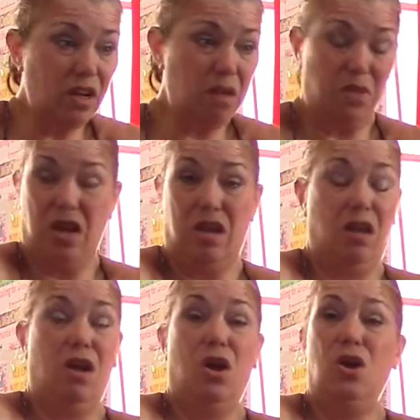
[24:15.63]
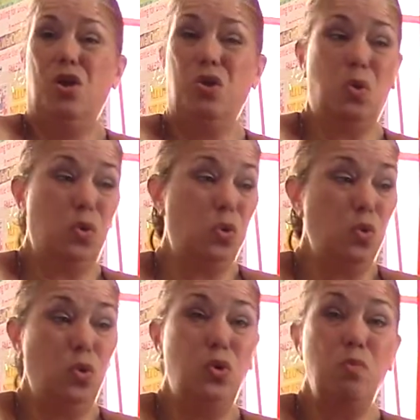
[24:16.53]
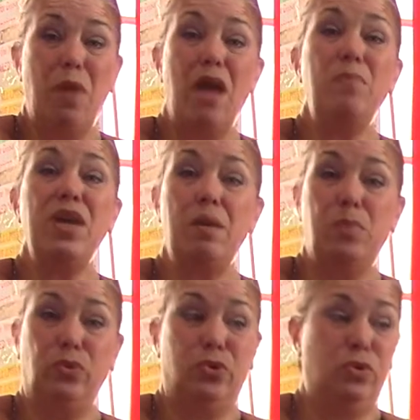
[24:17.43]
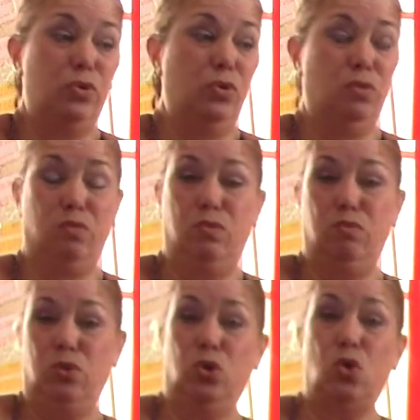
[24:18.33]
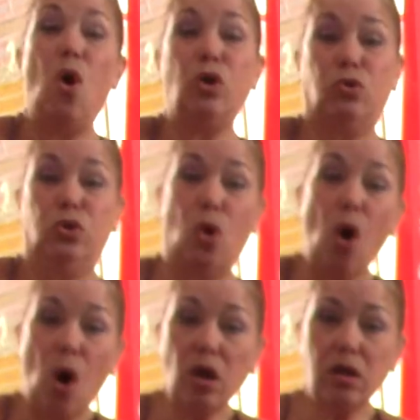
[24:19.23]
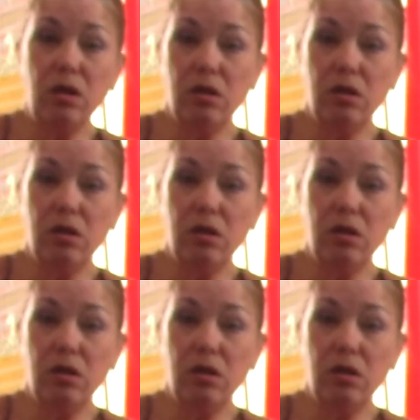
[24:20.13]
I'm like, you may be able to talk the talk,